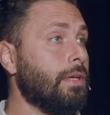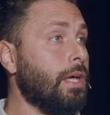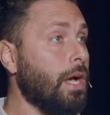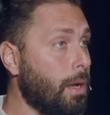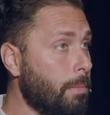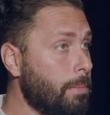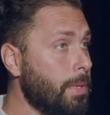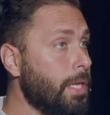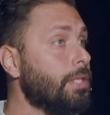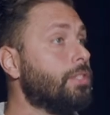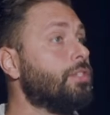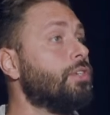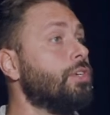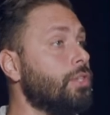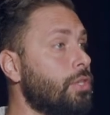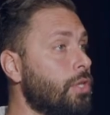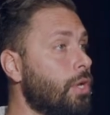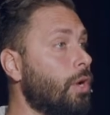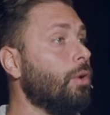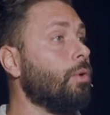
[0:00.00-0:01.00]
Coming
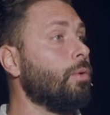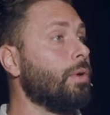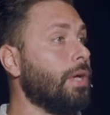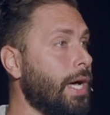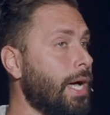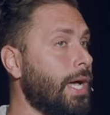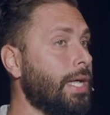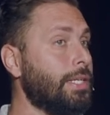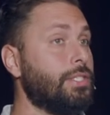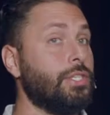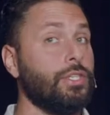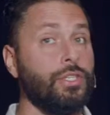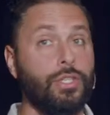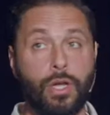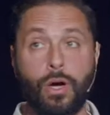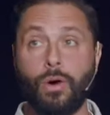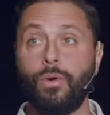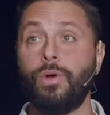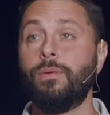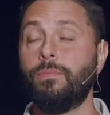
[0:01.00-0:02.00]
to know God, to
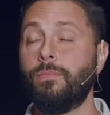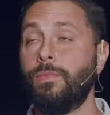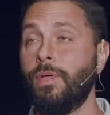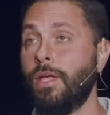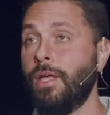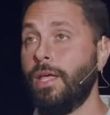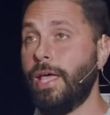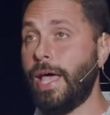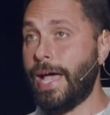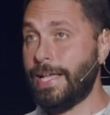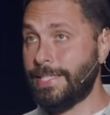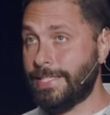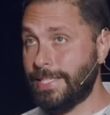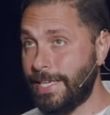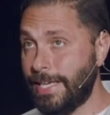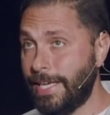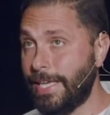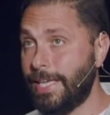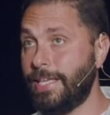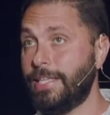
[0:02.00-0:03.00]
know him as
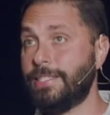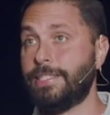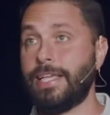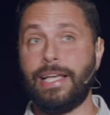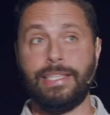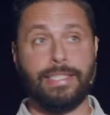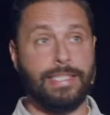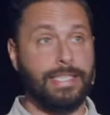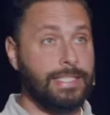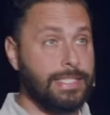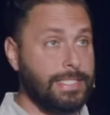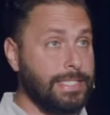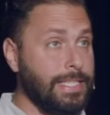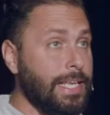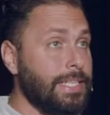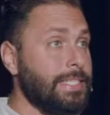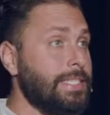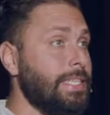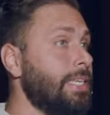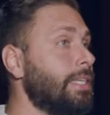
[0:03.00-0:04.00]
he is, as he
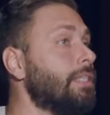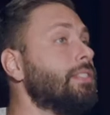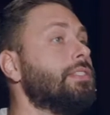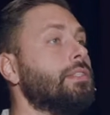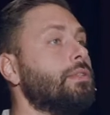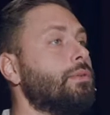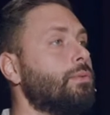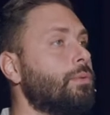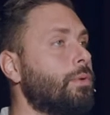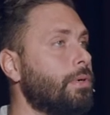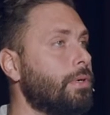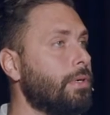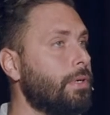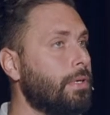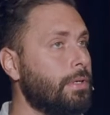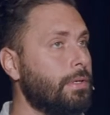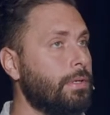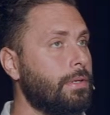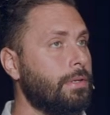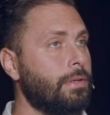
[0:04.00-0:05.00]
says he is in the
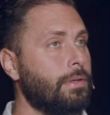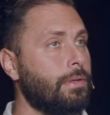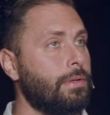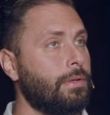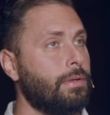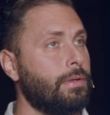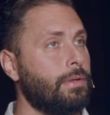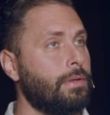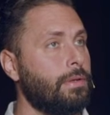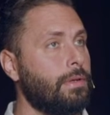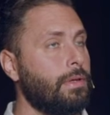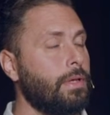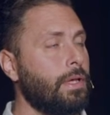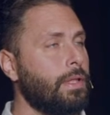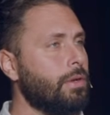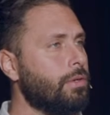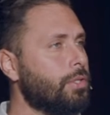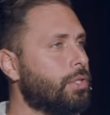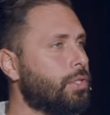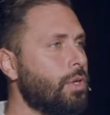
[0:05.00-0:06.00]
word.
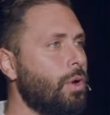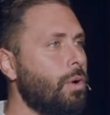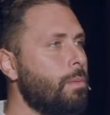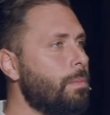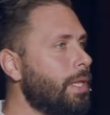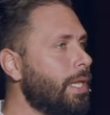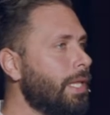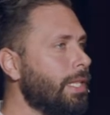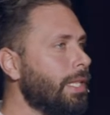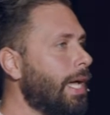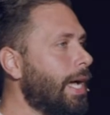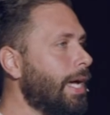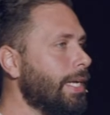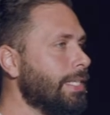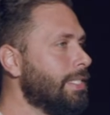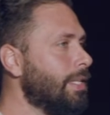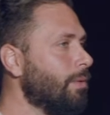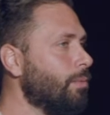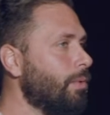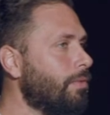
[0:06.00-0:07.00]
There's so many
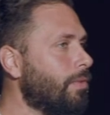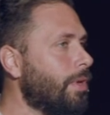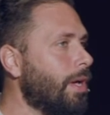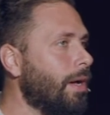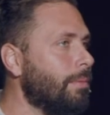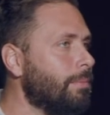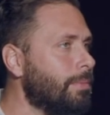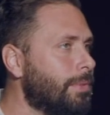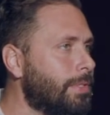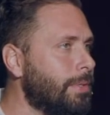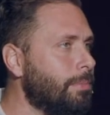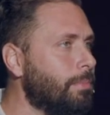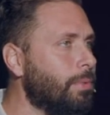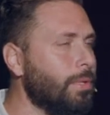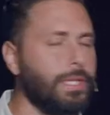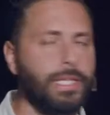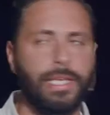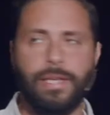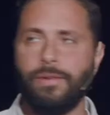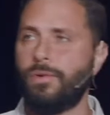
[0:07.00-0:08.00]
lies that we've come to
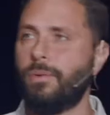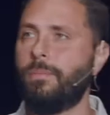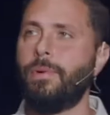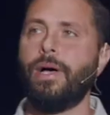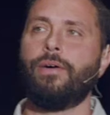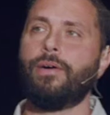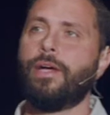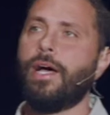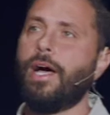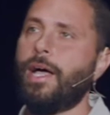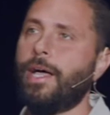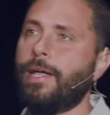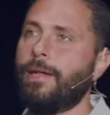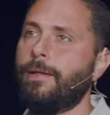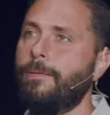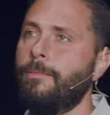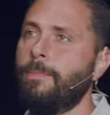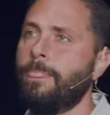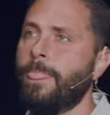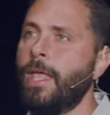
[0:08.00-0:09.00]
believe about
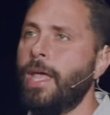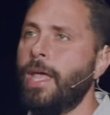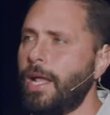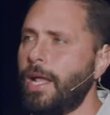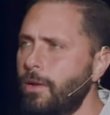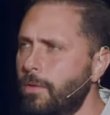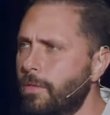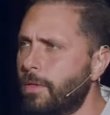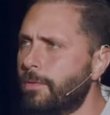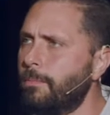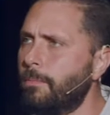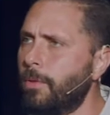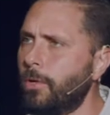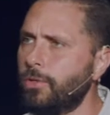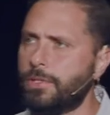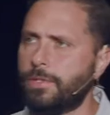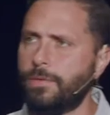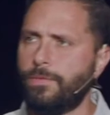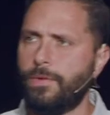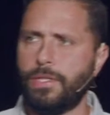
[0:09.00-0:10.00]
God. I know that
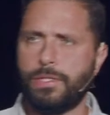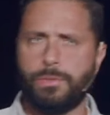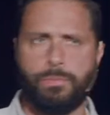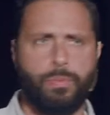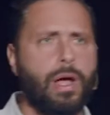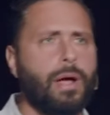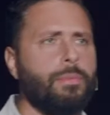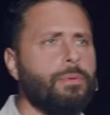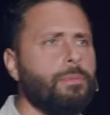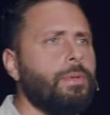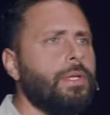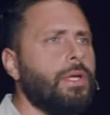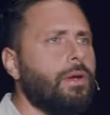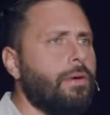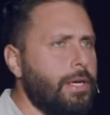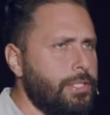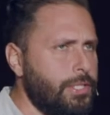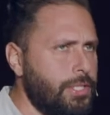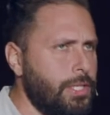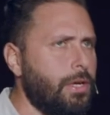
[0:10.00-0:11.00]
most of us probably
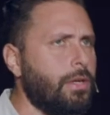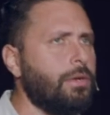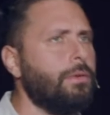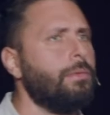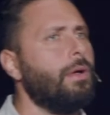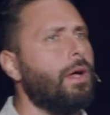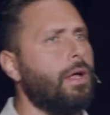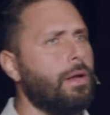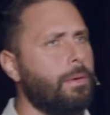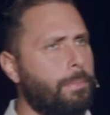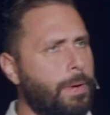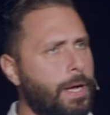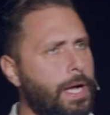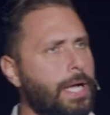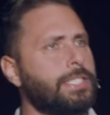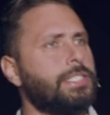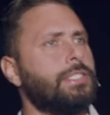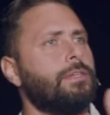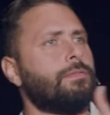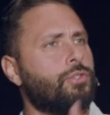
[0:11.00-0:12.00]
are actually on a
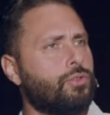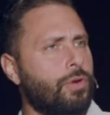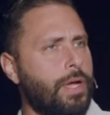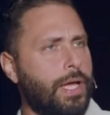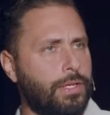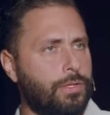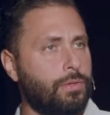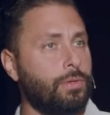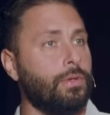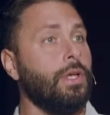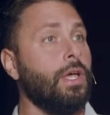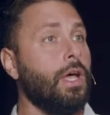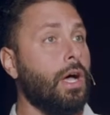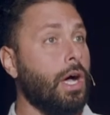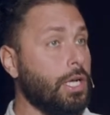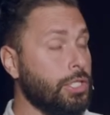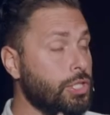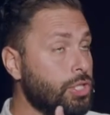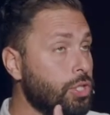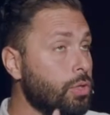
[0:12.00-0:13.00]
positive track to
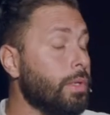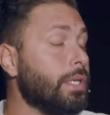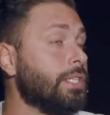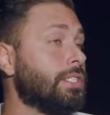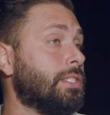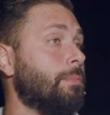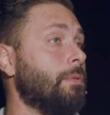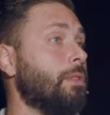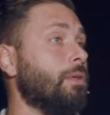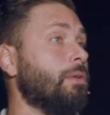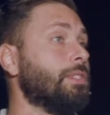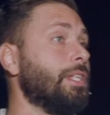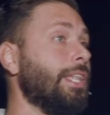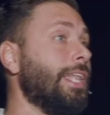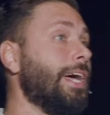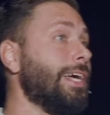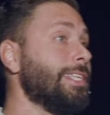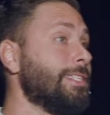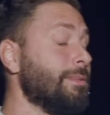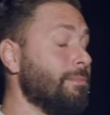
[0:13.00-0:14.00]
undoing some of those
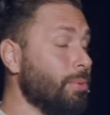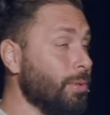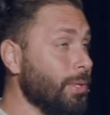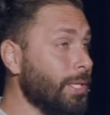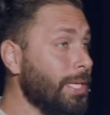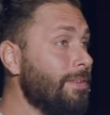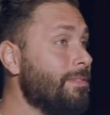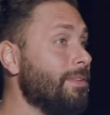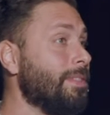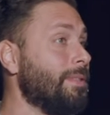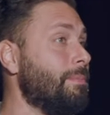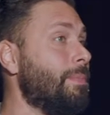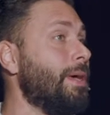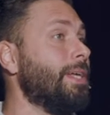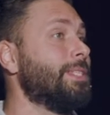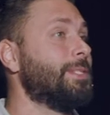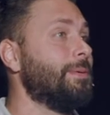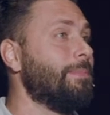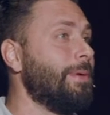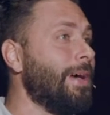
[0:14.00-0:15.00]
lies and believing the
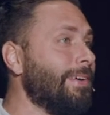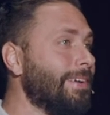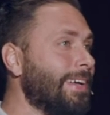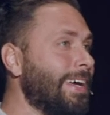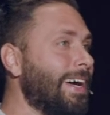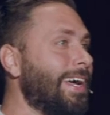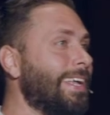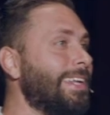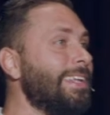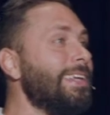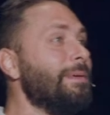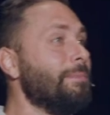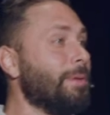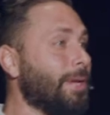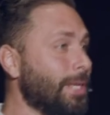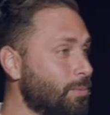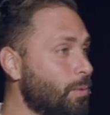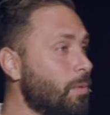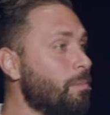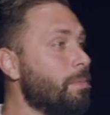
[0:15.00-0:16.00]
best about God
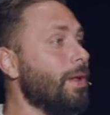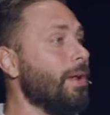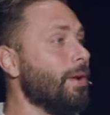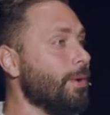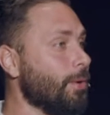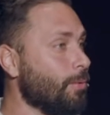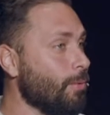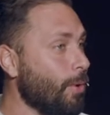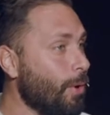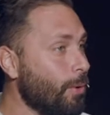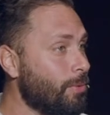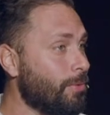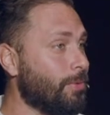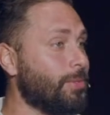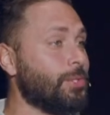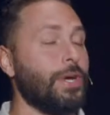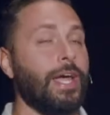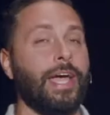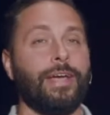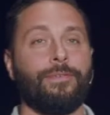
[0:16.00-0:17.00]
because we've been on a
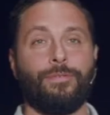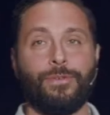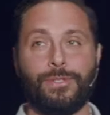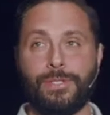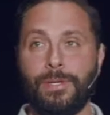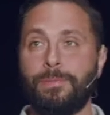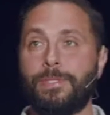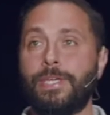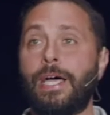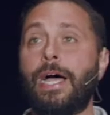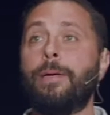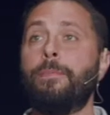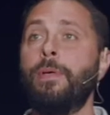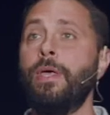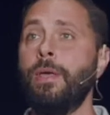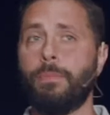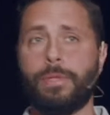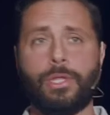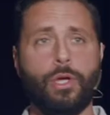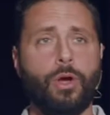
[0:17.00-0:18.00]
growth track for some time.
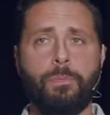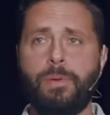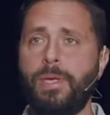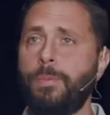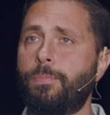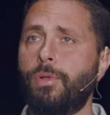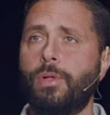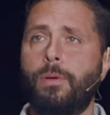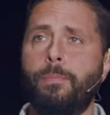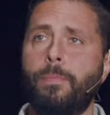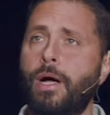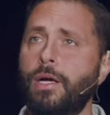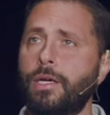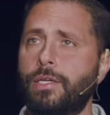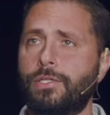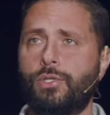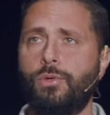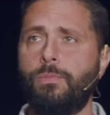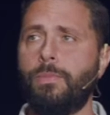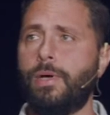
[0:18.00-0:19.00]
But there are people
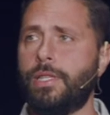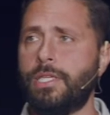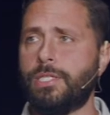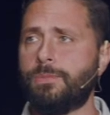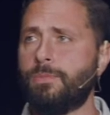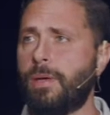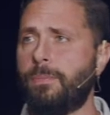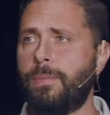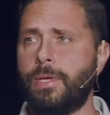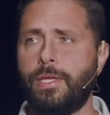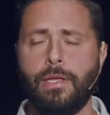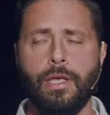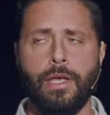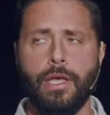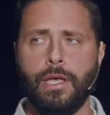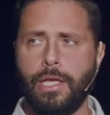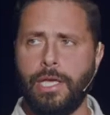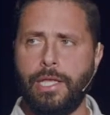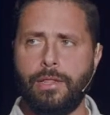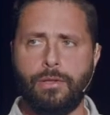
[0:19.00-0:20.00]
among us who might, this might be
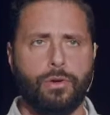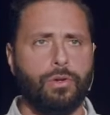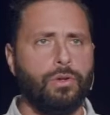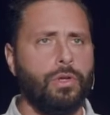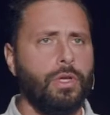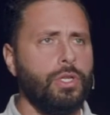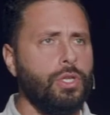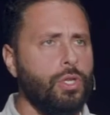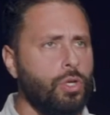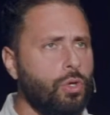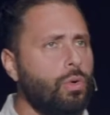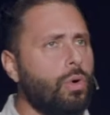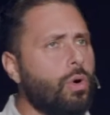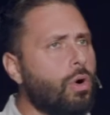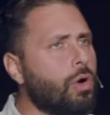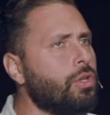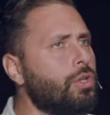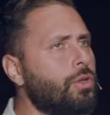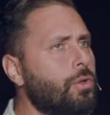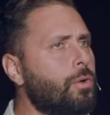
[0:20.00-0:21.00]
either new
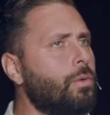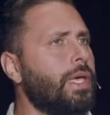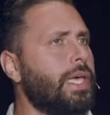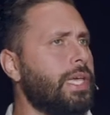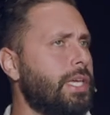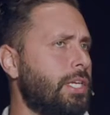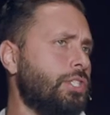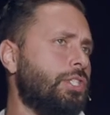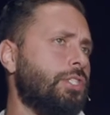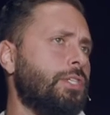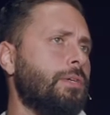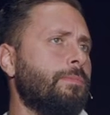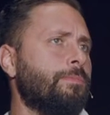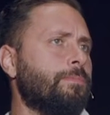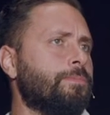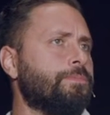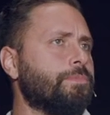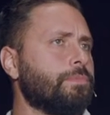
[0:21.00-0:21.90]
or new-ish.